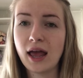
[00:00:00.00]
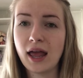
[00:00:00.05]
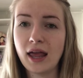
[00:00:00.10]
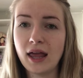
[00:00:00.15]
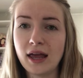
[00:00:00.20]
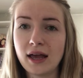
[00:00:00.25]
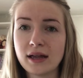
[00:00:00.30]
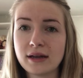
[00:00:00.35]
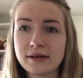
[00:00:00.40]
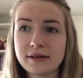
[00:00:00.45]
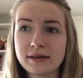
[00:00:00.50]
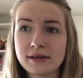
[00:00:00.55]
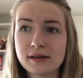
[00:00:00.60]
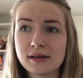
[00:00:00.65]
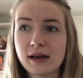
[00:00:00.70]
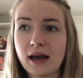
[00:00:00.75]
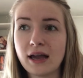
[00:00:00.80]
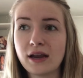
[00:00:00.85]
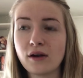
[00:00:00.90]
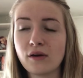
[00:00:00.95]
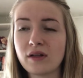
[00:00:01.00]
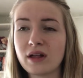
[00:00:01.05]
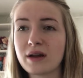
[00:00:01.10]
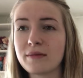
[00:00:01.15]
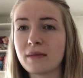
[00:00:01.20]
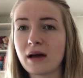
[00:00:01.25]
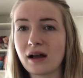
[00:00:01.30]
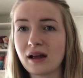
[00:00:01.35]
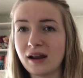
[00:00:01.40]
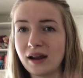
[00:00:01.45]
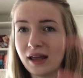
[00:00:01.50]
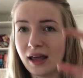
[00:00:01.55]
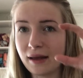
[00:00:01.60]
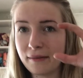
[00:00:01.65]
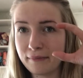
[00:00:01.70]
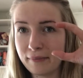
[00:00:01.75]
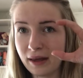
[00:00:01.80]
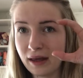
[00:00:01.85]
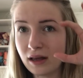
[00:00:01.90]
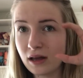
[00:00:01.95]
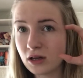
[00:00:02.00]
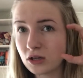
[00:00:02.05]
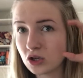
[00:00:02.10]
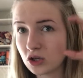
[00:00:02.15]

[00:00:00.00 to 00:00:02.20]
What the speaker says: and I know that I'm not going to get big